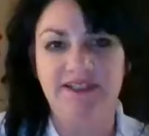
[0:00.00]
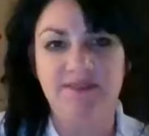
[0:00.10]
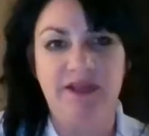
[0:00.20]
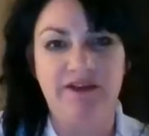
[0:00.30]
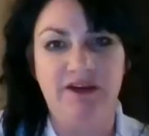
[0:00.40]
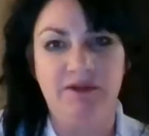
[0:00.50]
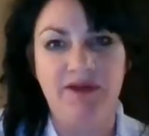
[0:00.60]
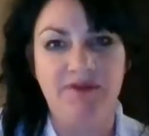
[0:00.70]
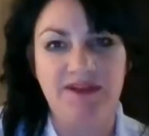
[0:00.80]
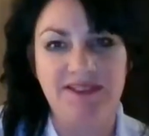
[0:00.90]
because Matt and I were
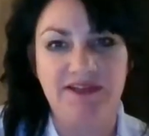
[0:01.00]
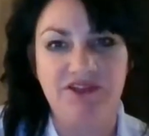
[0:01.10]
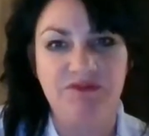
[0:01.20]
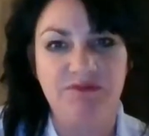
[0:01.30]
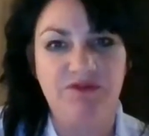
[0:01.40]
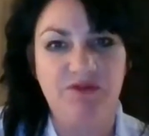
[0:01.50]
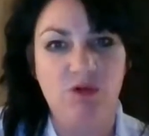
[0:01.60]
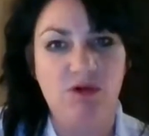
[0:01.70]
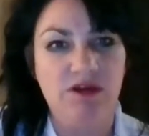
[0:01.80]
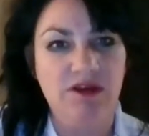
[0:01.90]
having a discussion
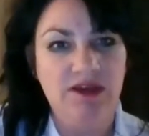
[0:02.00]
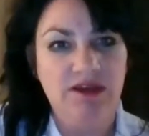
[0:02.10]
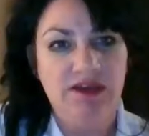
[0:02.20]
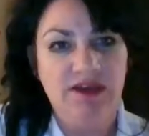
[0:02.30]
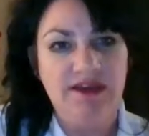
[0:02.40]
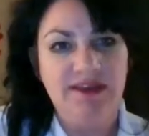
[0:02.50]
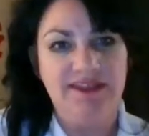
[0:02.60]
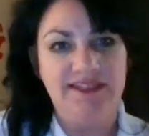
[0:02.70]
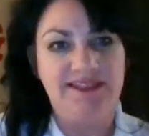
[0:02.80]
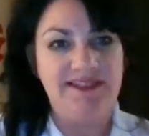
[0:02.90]
before
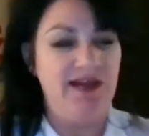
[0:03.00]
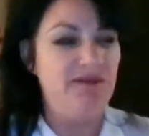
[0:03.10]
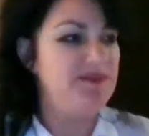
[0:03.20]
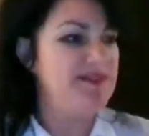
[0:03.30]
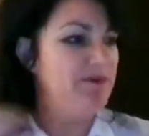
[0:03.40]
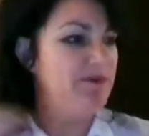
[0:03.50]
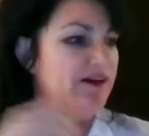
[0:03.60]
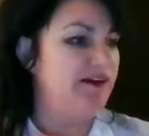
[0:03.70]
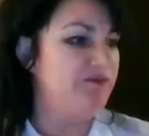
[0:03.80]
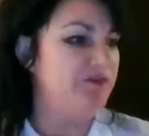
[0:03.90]
this
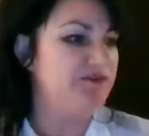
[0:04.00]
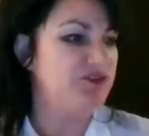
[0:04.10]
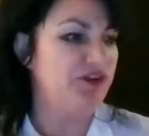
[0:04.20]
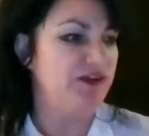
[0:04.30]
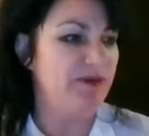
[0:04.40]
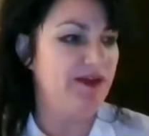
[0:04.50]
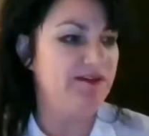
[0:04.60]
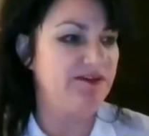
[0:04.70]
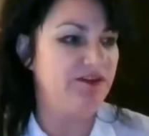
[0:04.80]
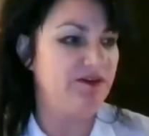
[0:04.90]
seminar, and we were talking about,
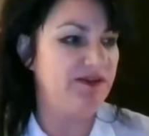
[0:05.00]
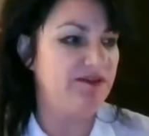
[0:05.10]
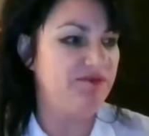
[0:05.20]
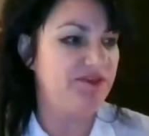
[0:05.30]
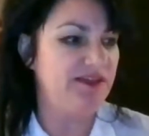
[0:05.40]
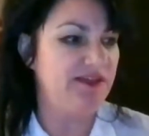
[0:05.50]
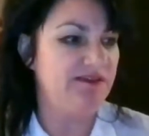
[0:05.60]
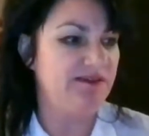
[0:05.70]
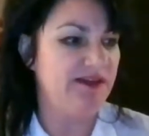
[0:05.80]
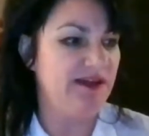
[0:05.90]
you know, if
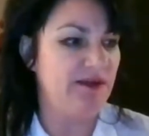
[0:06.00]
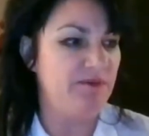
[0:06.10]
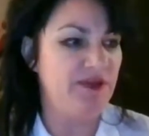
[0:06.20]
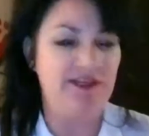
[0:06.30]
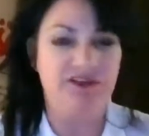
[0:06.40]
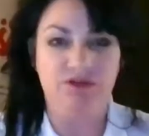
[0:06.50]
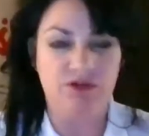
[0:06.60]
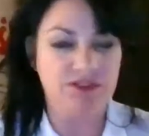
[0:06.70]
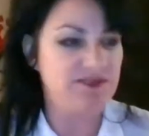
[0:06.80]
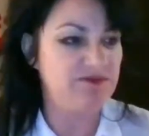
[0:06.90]
the EU
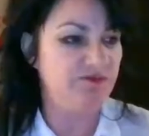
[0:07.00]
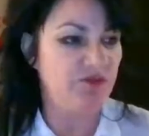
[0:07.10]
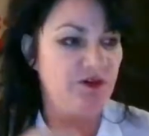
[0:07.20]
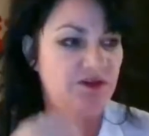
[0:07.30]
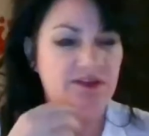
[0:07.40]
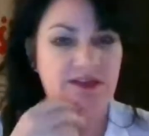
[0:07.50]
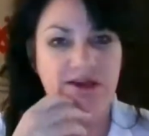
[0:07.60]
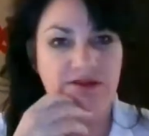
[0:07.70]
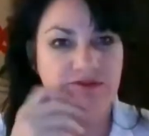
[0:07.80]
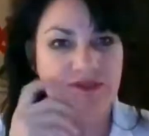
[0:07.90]
was to invoke the
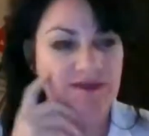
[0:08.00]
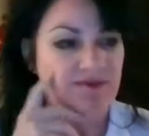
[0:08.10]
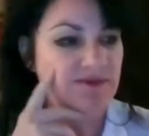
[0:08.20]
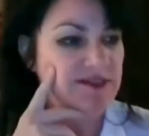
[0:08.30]
Article 7